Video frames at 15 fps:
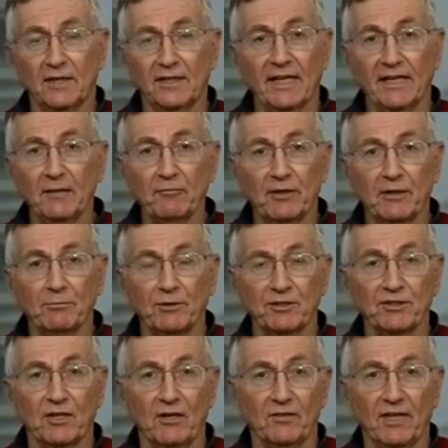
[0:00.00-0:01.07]
getting rid of
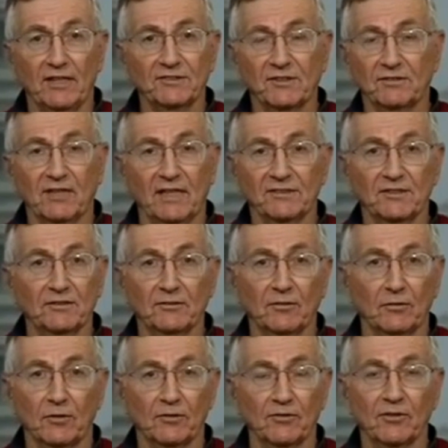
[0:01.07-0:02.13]
Bashar, that's
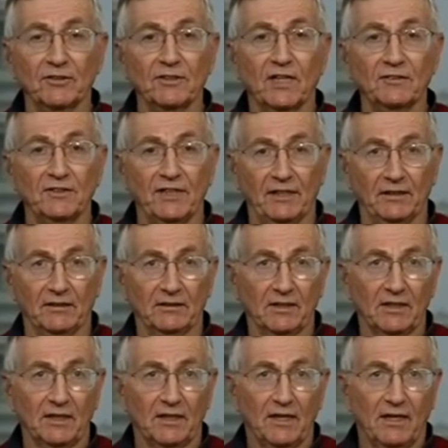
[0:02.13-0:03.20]
no longer a done deal.
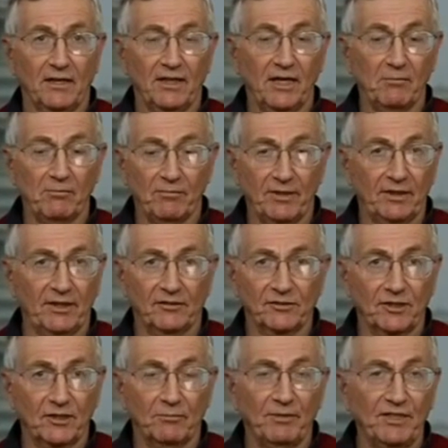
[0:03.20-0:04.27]

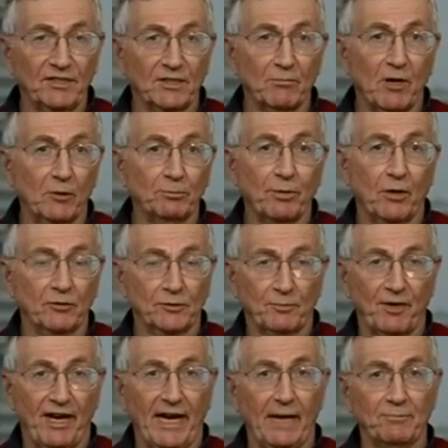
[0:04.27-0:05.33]
There's going to be some outposts
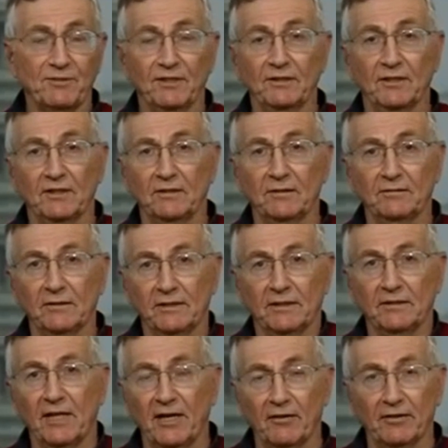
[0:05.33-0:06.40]
perhaps in
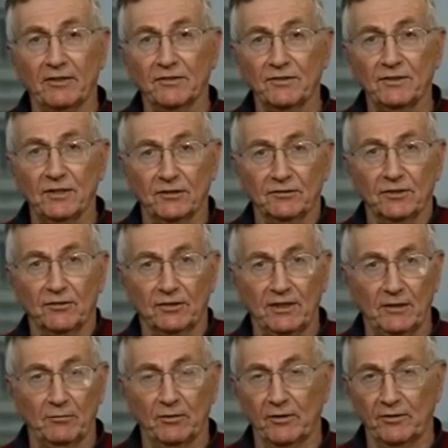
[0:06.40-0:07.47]
areas near
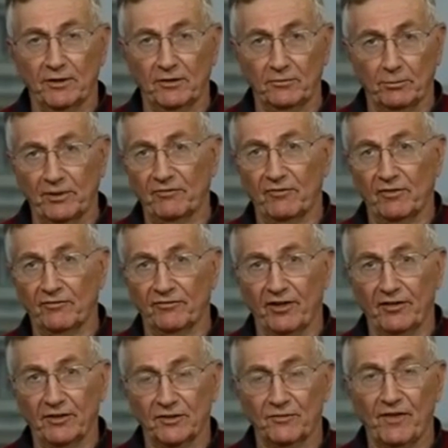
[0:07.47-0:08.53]
Turkey where there will be
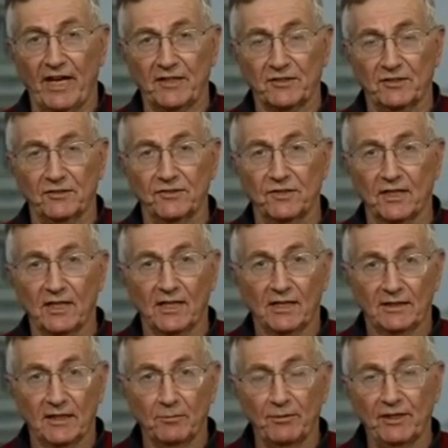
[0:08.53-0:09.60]
various factions.
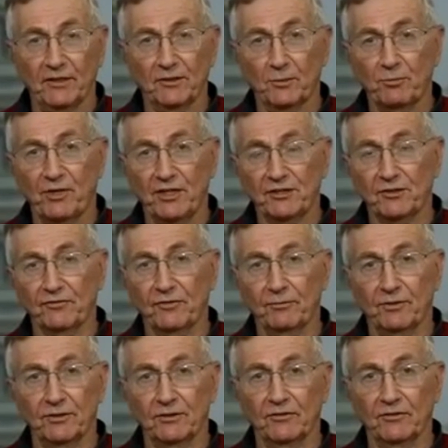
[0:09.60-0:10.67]
They'll be under pressure from